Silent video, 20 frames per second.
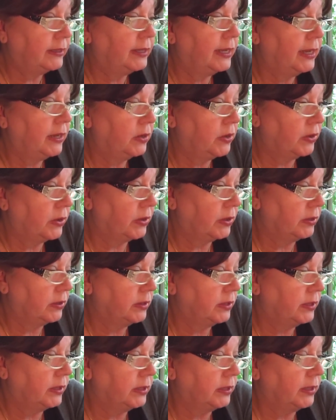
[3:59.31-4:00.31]
Ted
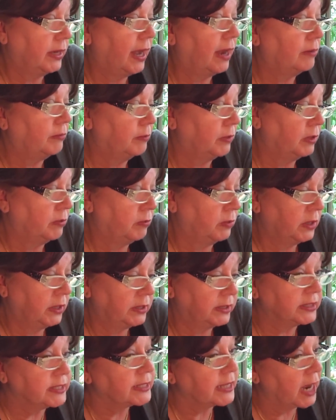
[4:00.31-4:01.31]
heard the
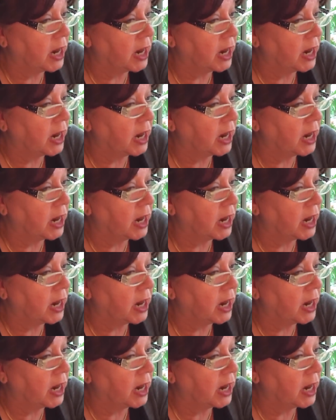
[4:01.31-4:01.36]
911